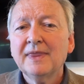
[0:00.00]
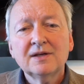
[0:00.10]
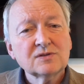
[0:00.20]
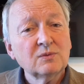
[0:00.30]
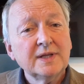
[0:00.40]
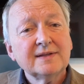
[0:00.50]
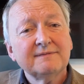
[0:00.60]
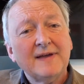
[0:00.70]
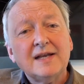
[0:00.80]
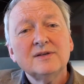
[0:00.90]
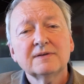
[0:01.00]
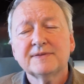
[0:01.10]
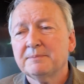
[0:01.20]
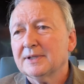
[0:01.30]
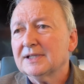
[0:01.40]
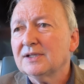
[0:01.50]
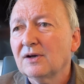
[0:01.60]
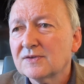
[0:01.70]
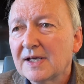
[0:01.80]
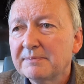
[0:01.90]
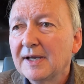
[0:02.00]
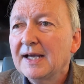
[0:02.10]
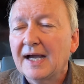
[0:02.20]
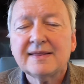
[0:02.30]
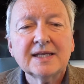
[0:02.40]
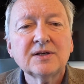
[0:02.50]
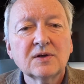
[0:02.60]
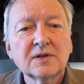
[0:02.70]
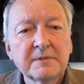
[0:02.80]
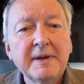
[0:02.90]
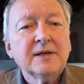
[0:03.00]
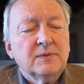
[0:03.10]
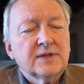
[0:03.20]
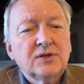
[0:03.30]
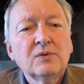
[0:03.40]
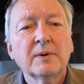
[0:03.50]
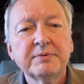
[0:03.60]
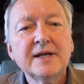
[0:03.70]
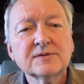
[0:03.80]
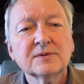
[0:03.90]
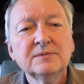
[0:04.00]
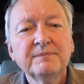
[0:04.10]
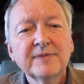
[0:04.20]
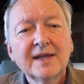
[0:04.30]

So when the value of the building goes up, I then go to the bank with a new appraisal.